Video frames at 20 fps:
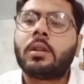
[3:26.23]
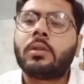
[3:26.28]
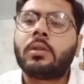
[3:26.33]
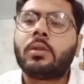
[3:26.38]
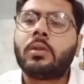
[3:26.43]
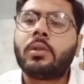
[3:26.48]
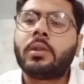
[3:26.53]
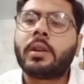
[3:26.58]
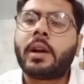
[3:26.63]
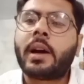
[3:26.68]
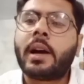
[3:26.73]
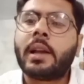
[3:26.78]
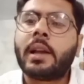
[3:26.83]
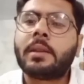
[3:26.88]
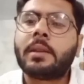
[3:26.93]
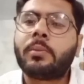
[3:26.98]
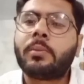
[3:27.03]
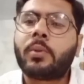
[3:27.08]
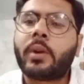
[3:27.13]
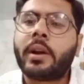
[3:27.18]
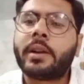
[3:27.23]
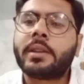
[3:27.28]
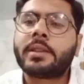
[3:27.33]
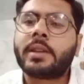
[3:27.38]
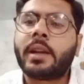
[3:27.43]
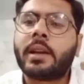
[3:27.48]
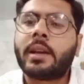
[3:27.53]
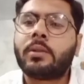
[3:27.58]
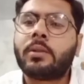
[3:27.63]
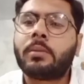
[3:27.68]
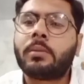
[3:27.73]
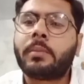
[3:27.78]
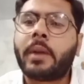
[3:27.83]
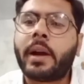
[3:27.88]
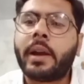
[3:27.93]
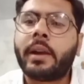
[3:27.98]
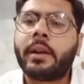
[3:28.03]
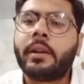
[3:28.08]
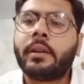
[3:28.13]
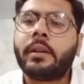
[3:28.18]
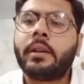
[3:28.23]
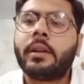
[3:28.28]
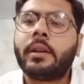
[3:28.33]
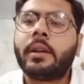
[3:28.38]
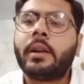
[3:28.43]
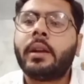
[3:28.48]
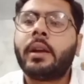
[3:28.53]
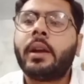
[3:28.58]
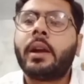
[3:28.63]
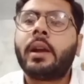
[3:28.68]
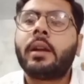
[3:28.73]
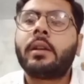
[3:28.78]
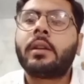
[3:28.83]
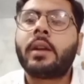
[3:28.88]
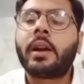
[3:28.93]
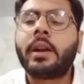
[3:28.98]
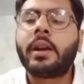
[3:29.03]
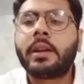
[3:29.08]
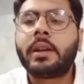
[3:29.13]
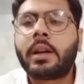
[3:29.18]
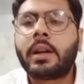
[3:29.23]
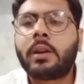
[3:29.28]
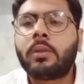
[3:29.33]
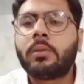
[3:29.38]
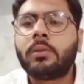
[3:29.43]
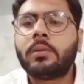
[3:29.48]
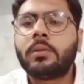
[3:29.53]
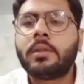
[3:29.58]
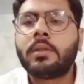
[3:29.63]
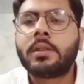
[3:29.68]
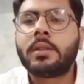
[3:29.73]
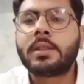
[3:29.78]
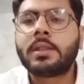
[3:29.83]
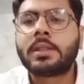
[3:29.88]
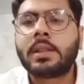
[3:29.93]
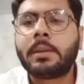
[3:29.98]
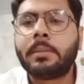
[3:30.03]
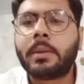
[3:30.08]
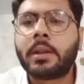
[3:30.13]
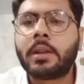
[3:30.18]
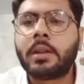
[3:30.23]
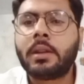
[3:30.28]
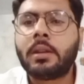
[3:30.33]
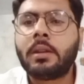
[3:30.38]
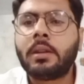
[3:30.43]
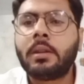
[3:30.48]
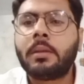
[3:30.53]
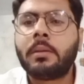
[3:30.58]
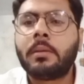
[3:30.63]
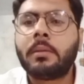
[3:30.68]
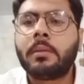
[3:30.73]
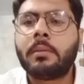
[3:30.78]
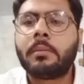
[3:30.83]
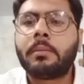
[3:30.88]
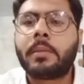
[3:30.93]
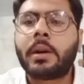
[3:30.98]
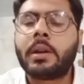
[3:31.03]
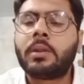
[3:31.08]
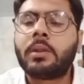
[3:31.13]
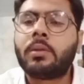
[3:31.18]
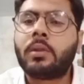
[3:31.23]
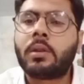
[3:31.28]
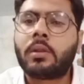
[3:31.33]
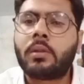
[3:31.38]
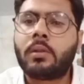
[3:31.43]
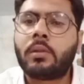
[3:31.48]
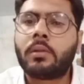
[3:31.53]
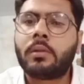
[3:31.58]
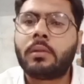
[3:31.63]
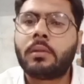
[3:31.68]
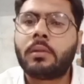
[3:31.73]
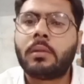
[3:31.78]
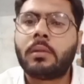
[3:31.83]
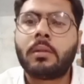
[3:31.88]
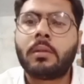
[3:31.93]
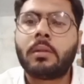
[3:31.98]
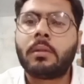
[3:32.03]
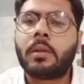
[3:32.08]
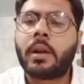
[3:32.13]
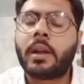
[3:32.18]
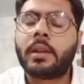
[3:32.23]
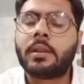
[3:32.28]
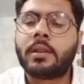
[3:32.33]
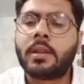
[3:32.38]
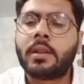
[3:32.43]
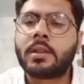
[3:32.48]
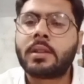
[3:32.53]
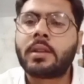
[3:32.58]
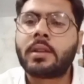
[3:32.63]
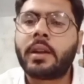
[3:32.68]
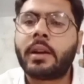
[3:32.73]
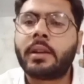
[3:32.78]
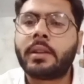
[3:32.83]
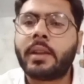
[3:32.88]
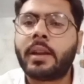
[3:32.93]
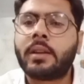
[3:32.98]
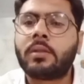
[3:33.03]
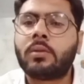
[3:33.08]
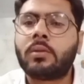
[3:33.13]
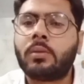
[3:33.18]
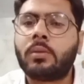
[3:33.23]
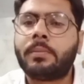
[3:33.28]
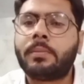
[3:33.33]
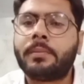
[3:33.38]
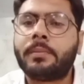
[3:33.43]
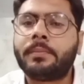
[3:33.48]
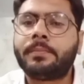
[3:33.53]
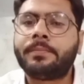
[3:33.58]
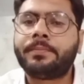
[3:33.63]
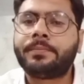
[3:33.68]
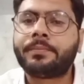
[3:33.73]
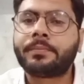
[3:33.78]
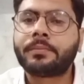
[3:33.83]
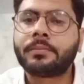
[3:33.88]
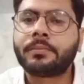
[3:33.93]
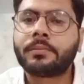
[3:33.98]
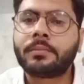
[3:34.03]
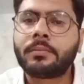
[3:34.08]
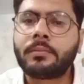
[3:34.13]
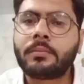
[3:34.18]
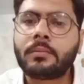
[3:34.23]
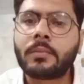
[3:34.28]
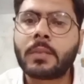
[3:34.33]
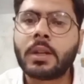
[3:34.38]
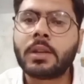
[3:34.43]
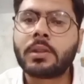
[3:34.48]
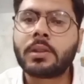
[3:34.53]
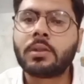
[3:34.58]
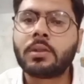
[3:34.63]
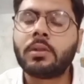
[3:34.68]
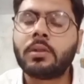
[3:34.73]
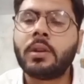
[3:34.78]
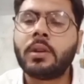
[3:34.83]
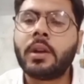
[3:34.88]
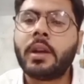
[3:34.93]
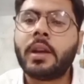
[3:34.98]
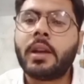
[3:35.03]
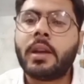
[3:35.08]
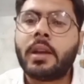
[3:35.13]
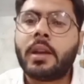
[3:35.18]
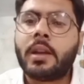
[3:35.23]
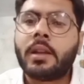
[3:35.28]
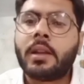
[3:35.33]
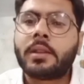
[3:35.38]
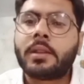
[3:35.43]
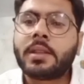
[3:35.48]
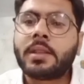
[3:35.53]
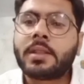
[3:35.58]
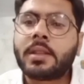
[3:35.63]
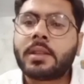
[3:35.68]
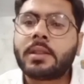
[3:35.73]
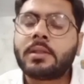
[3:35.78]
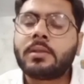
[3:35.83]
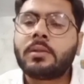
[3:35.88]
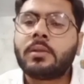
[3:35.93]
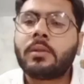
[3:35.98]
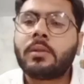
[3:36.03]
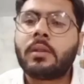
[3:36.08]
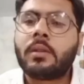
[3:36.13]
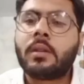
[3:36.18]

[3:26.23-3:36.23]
note all the points in your mind and write down the summary by your own and this and that group. So, this is